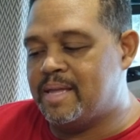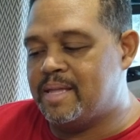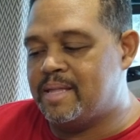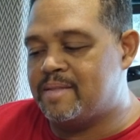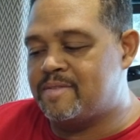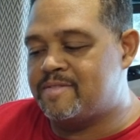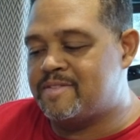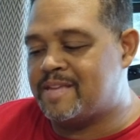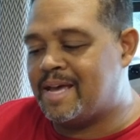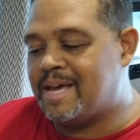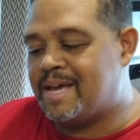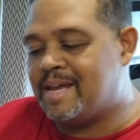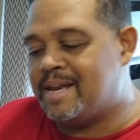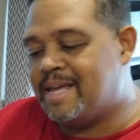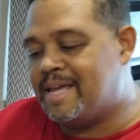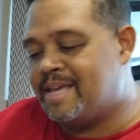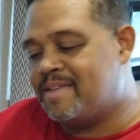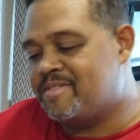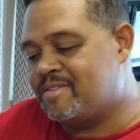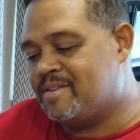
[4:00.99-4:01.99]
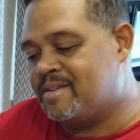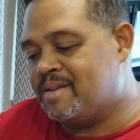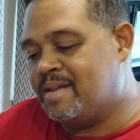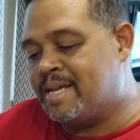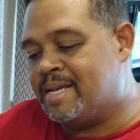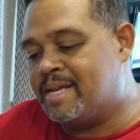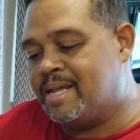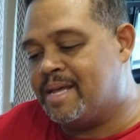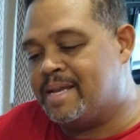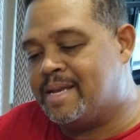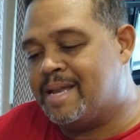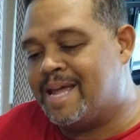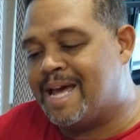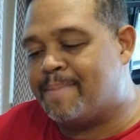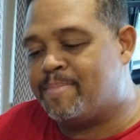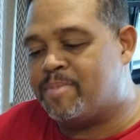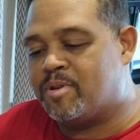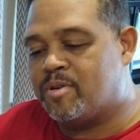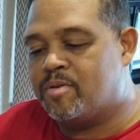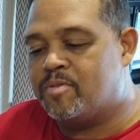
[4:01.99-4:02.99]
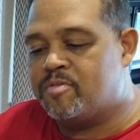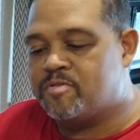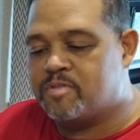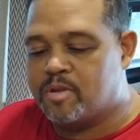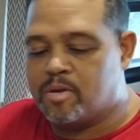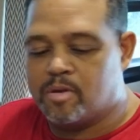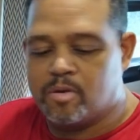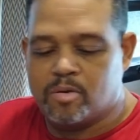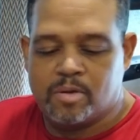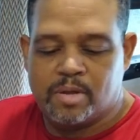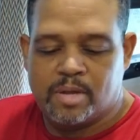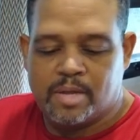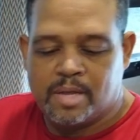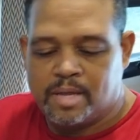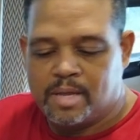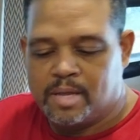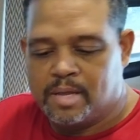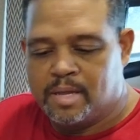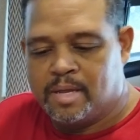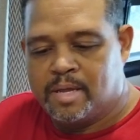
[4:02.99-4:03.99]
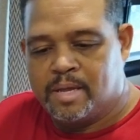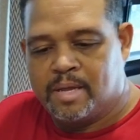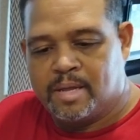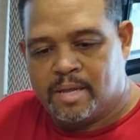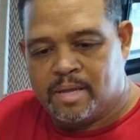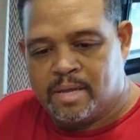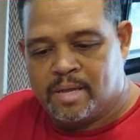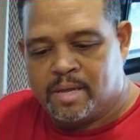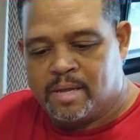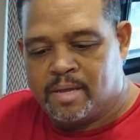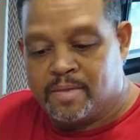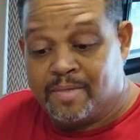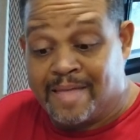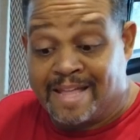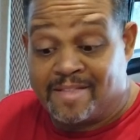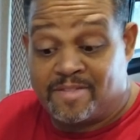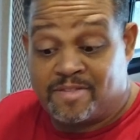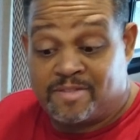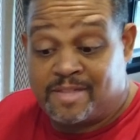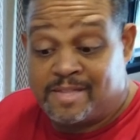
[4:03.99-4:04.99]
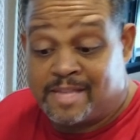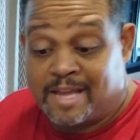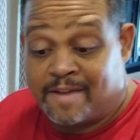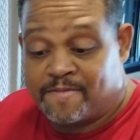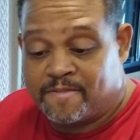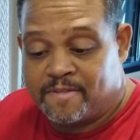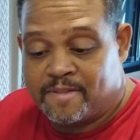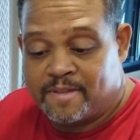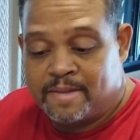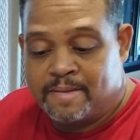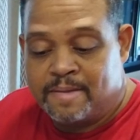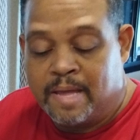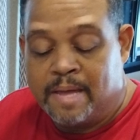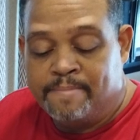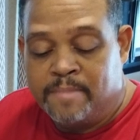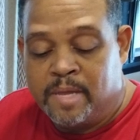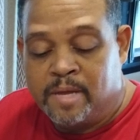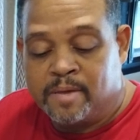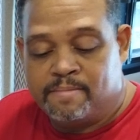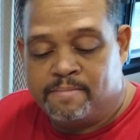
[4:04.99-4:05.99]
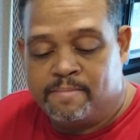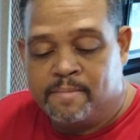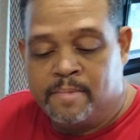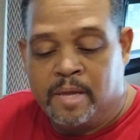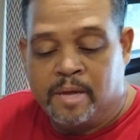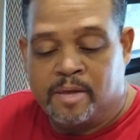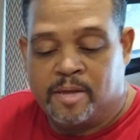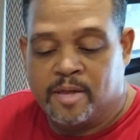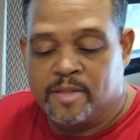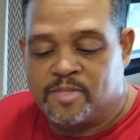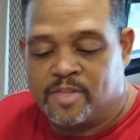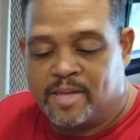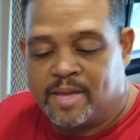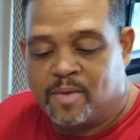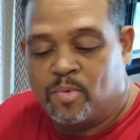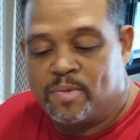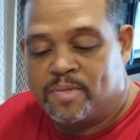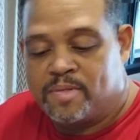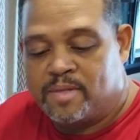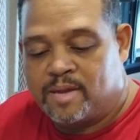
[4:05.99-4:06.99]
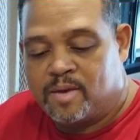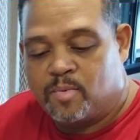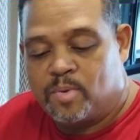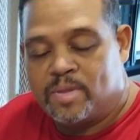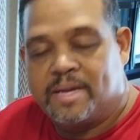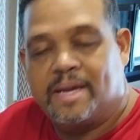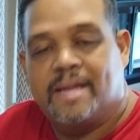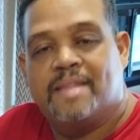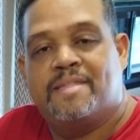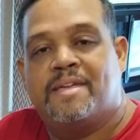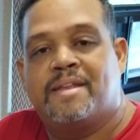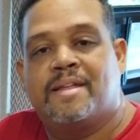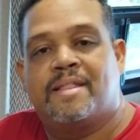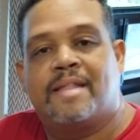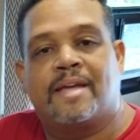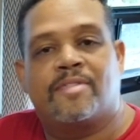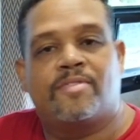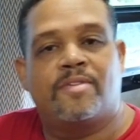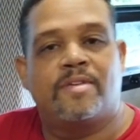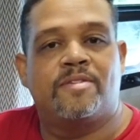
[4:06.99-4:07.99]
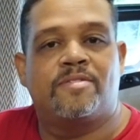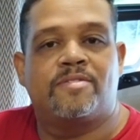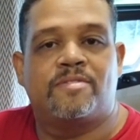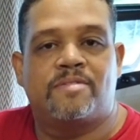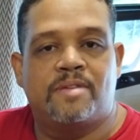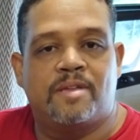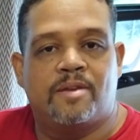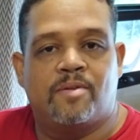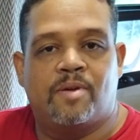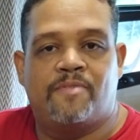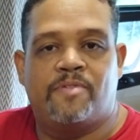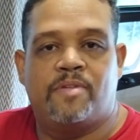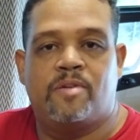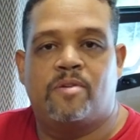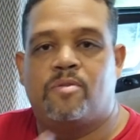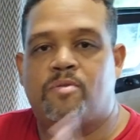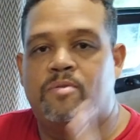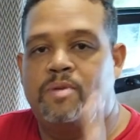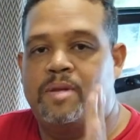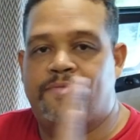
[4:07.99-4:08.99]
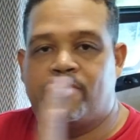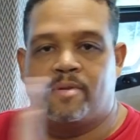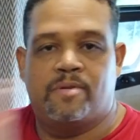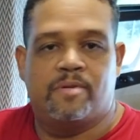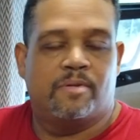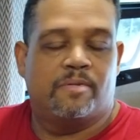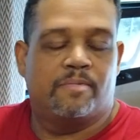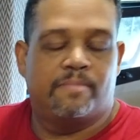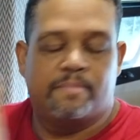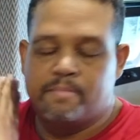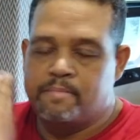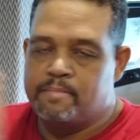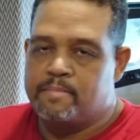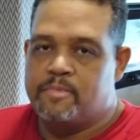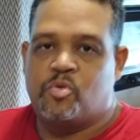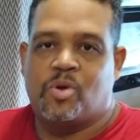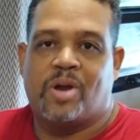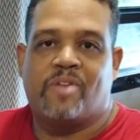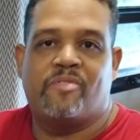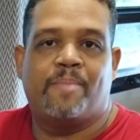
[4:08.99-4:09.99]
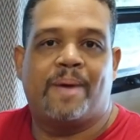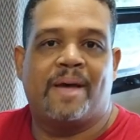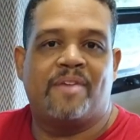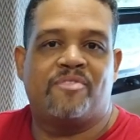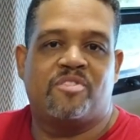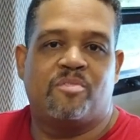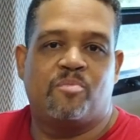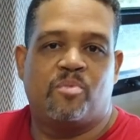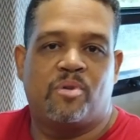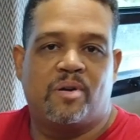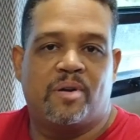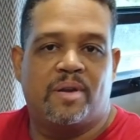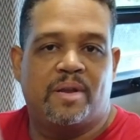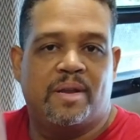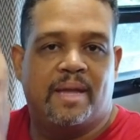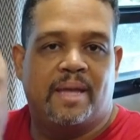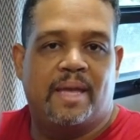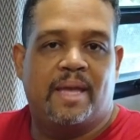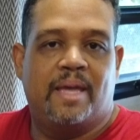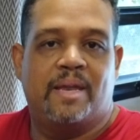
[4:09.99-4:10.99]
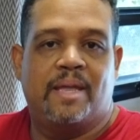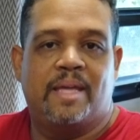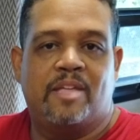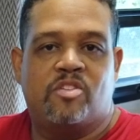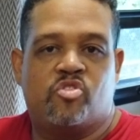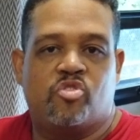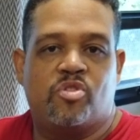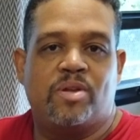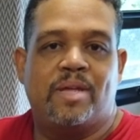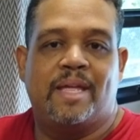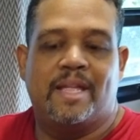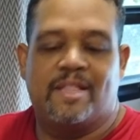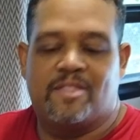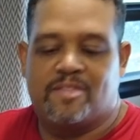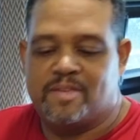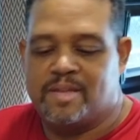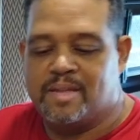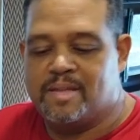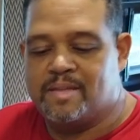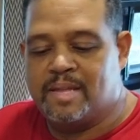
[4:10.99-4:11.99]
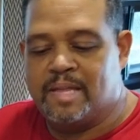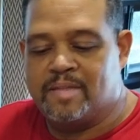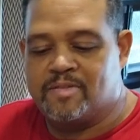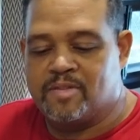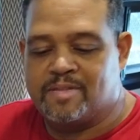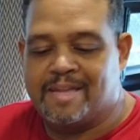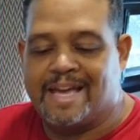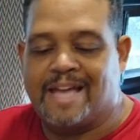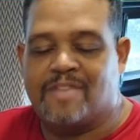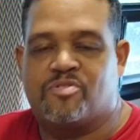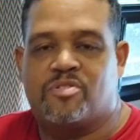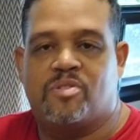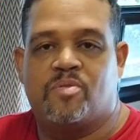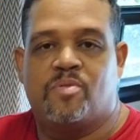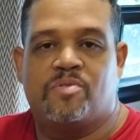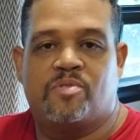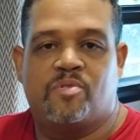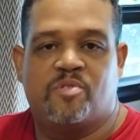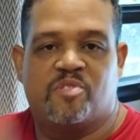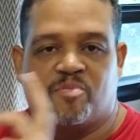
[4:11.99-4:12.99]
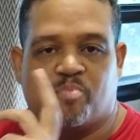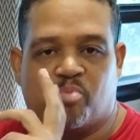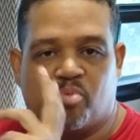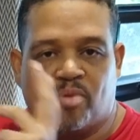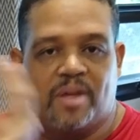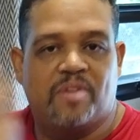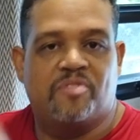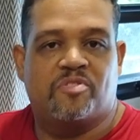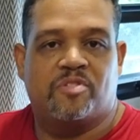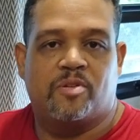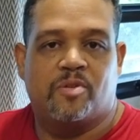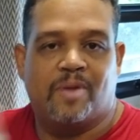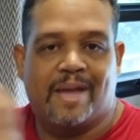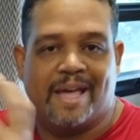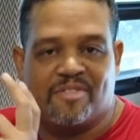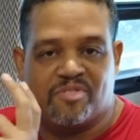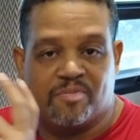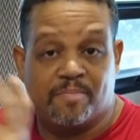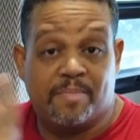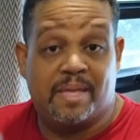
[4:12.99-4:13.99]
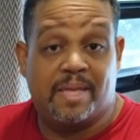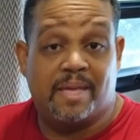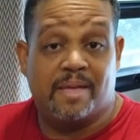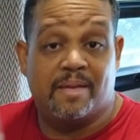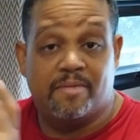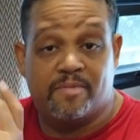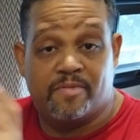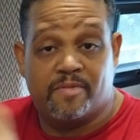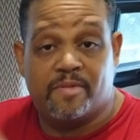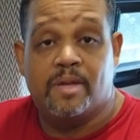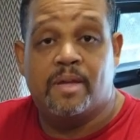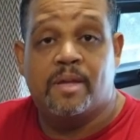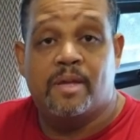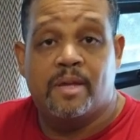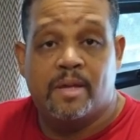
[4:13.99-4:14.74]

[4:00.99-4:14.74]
and side exit adapter, so that's definitely a good thing with, you know, with an antenna like this. You know, if you're driving by somewhere and a tree hits it, it's attached to a spring, so it'll have some give,